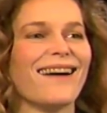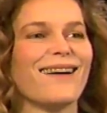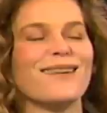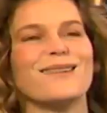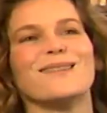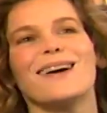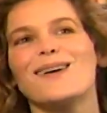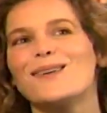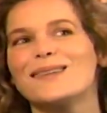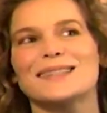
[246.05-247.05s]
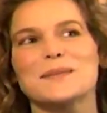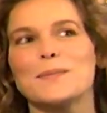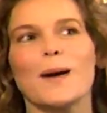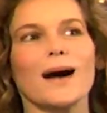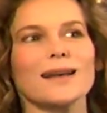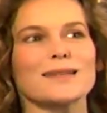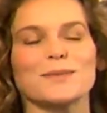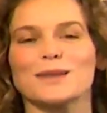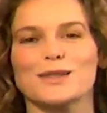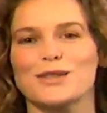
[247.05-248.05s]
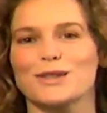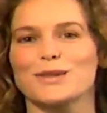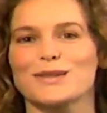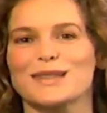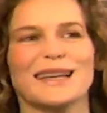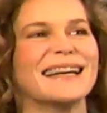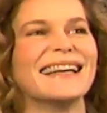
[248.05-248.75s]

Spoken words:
Oh, it's impossible to choose.